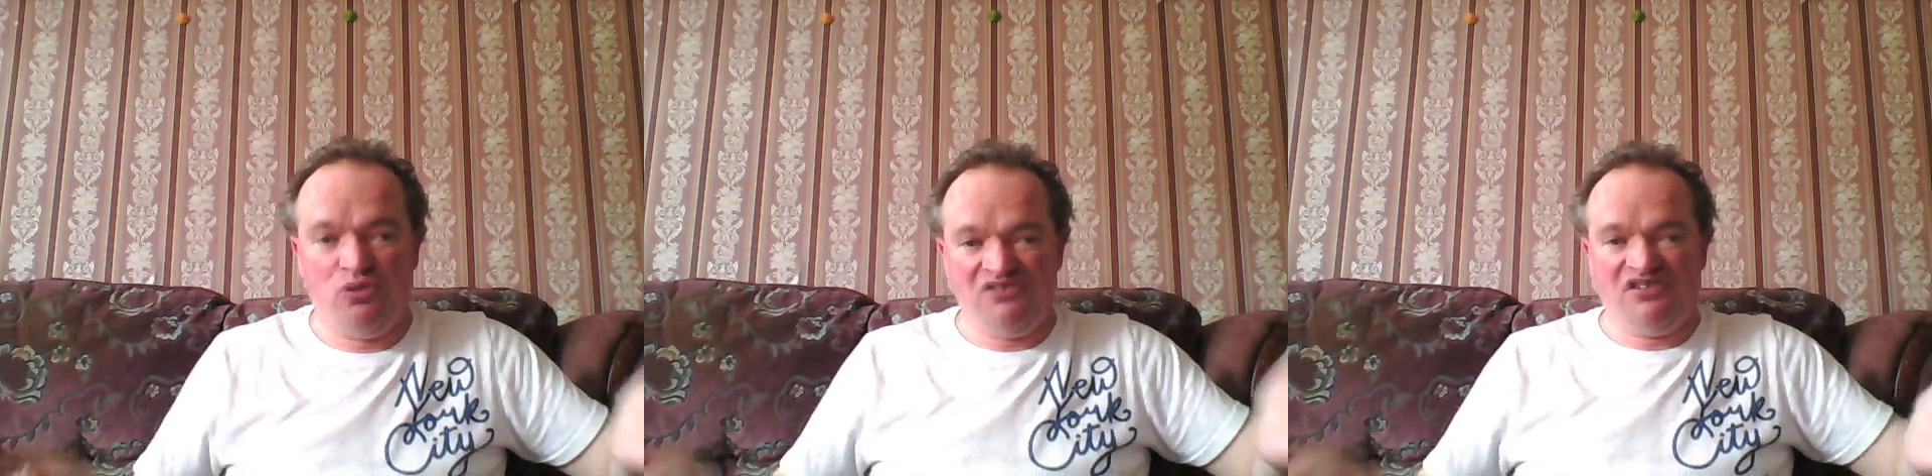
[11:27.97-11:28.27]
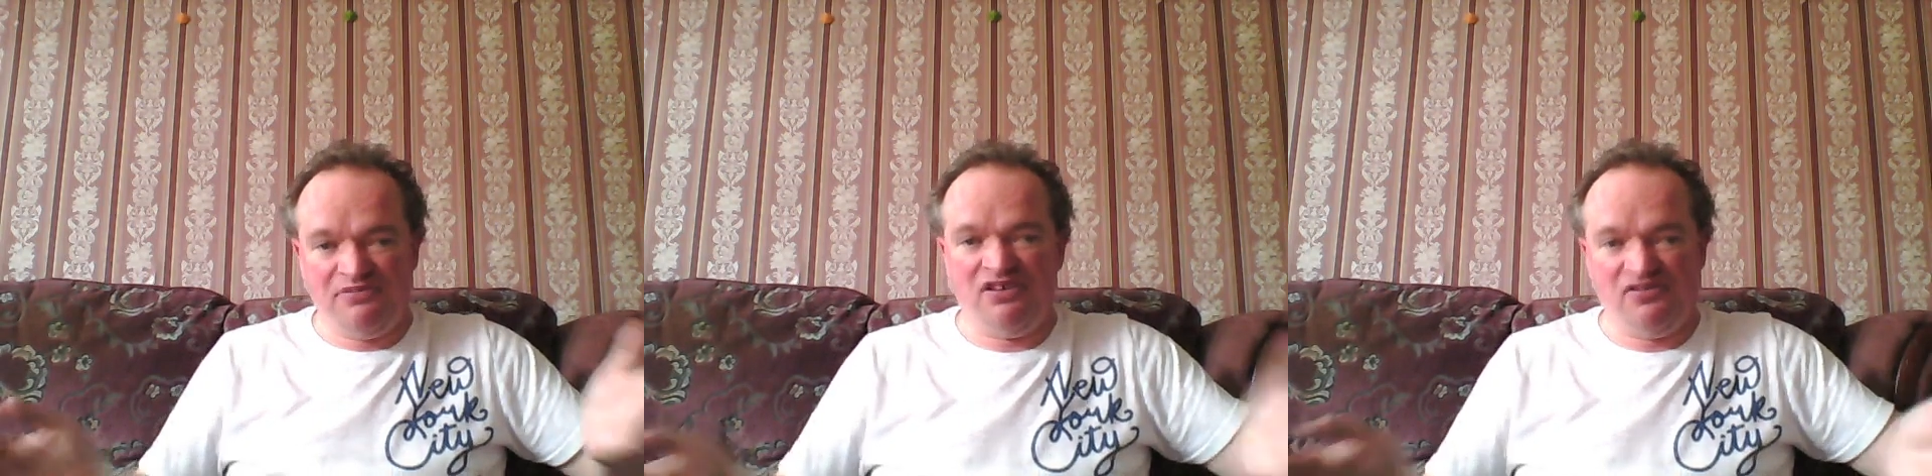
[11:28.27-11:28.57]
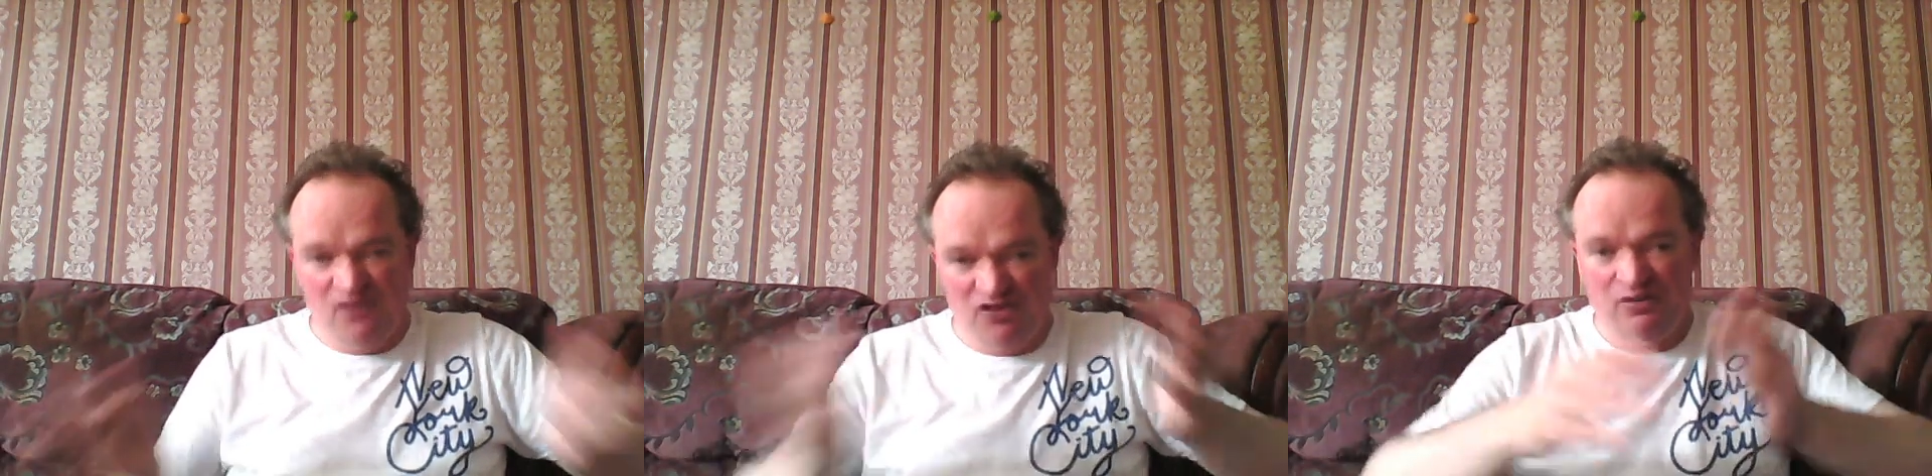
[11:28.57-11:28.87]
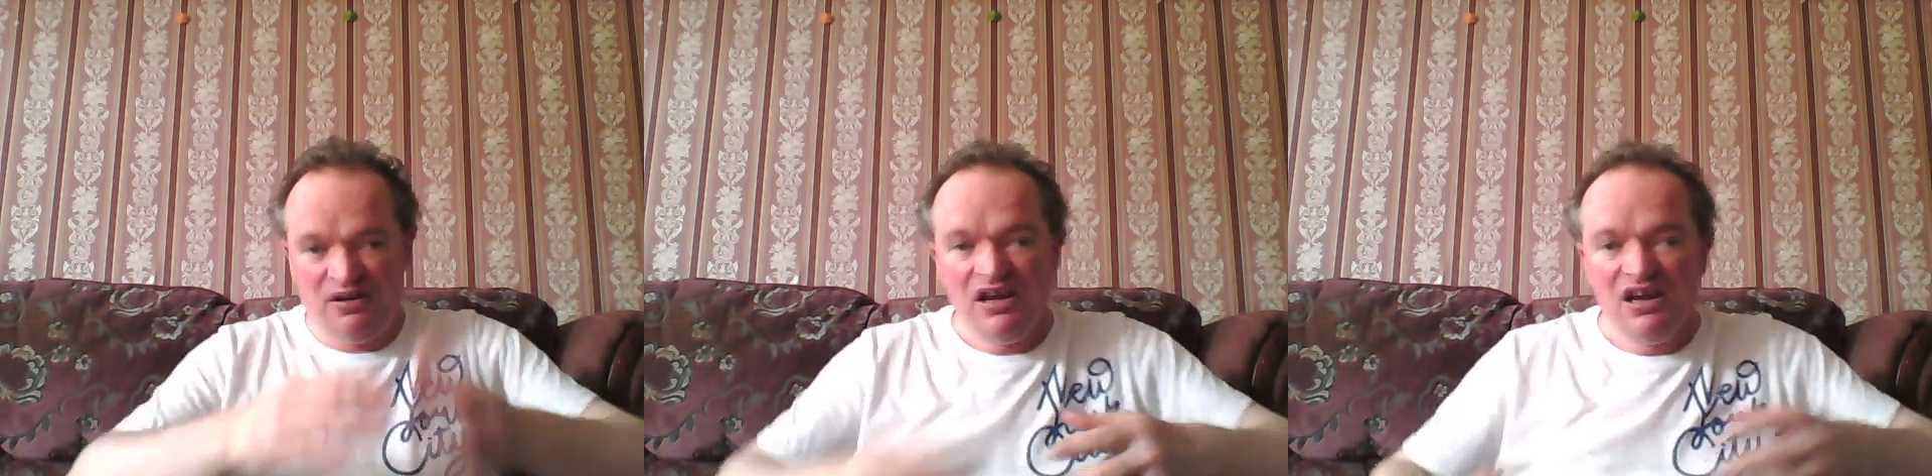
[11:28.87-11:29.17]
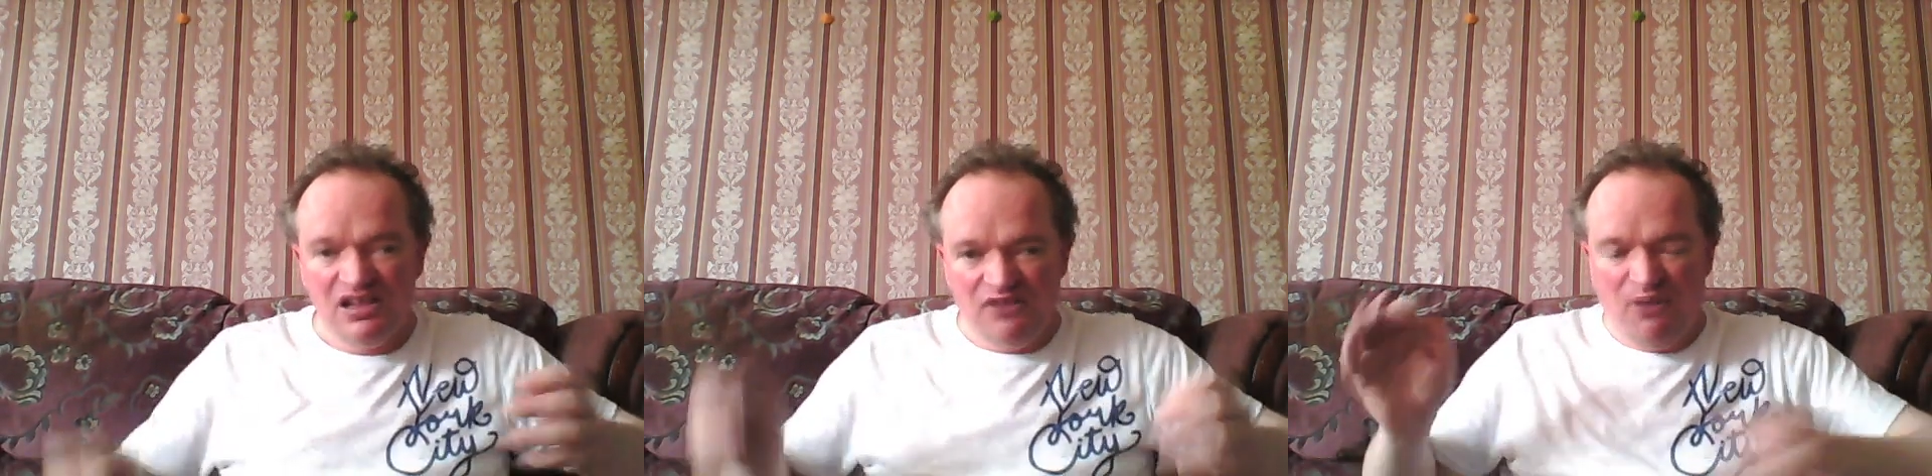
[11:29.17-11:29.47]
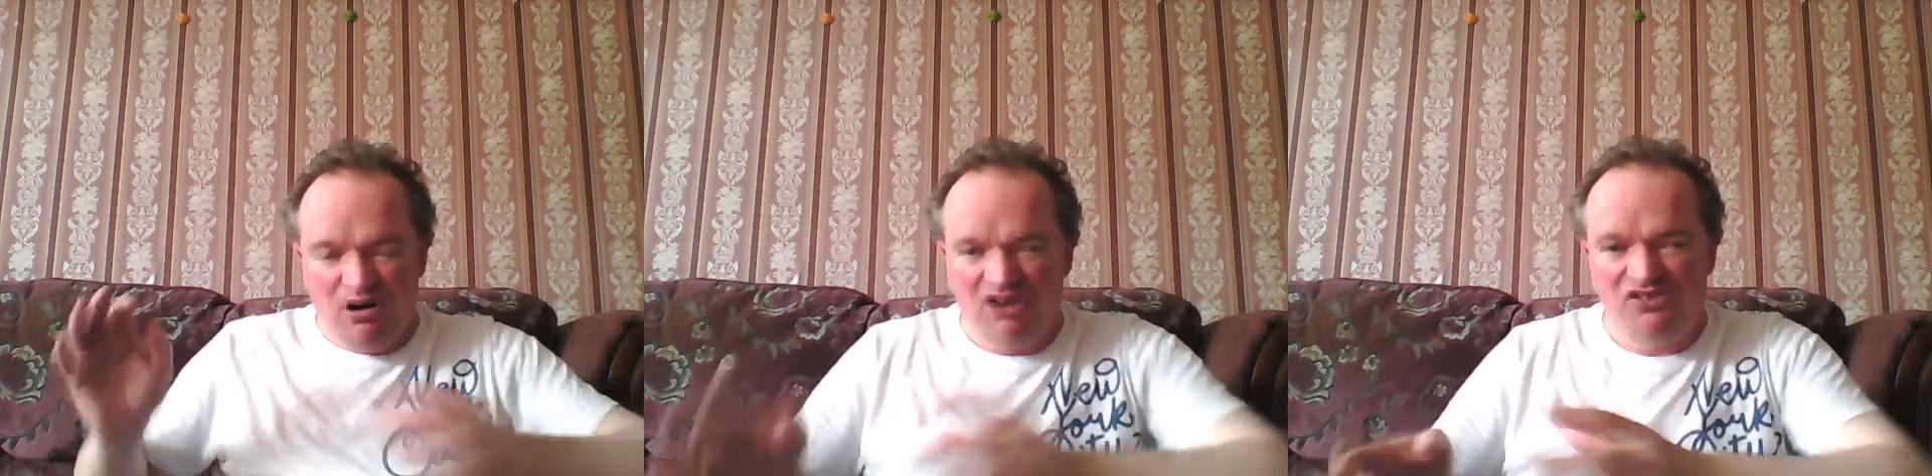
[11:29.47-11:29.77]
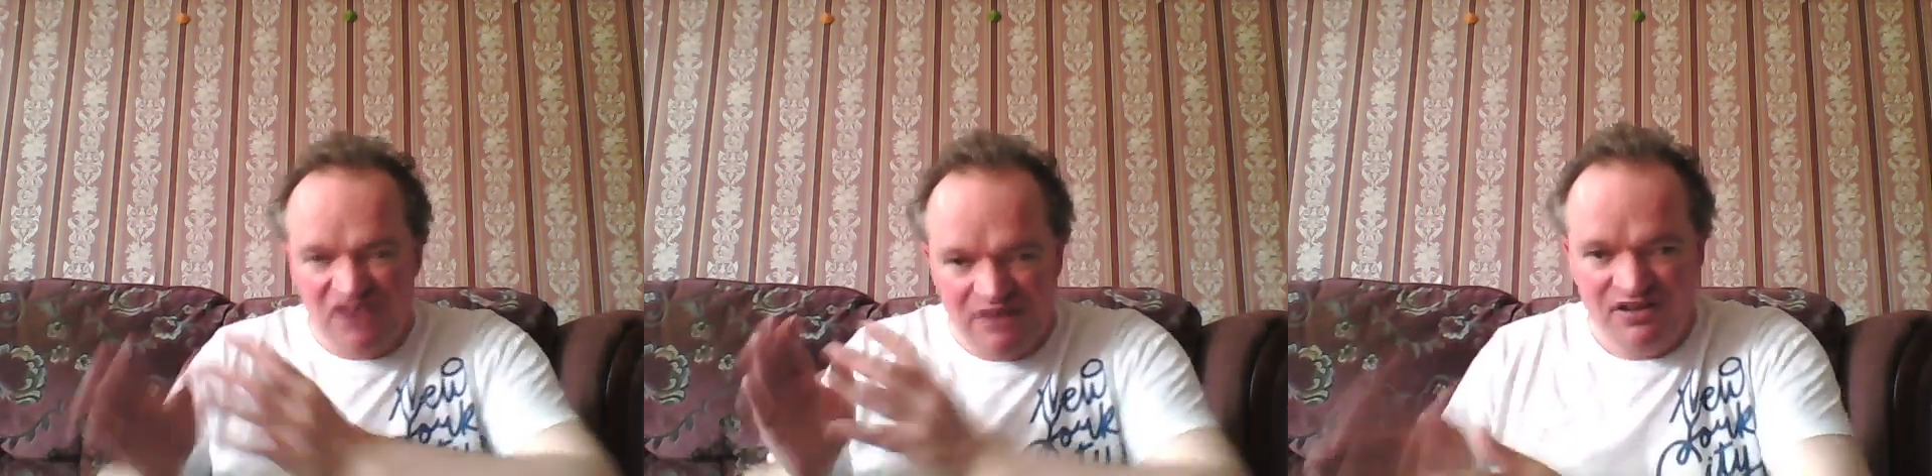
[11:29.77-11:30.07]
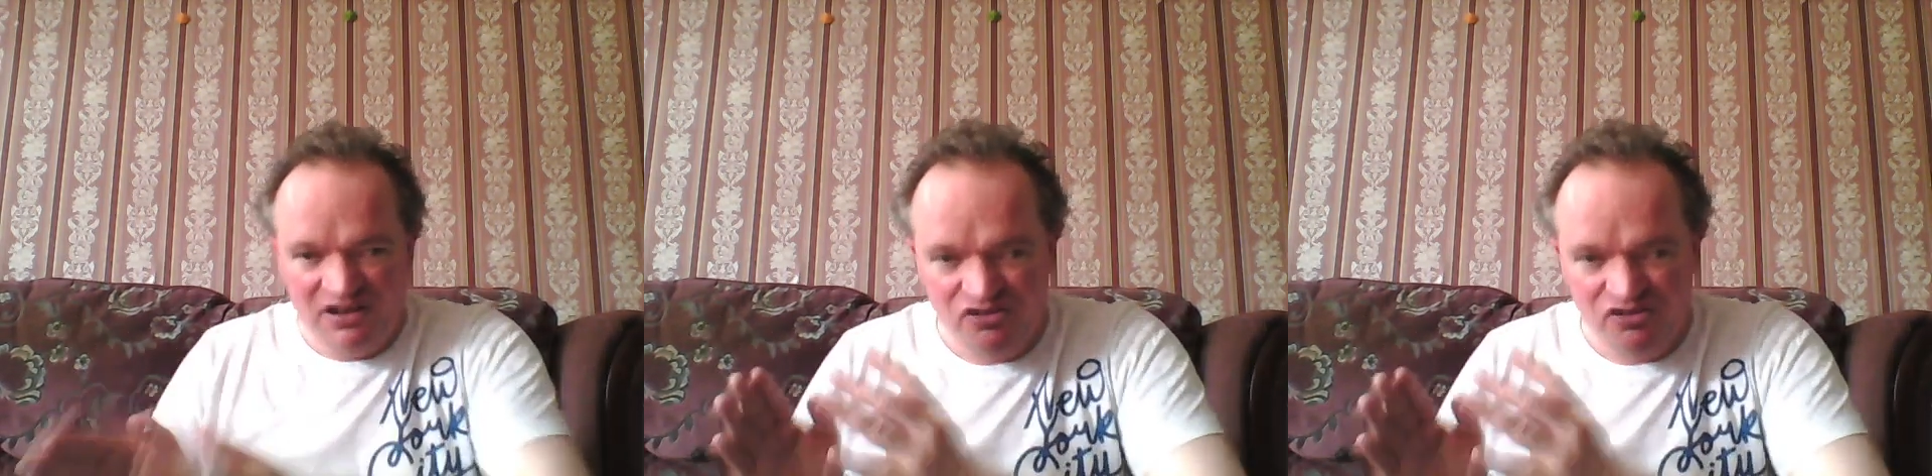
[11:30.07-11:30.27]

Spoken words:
but so who knows, the Twilight Zone episode is the first one.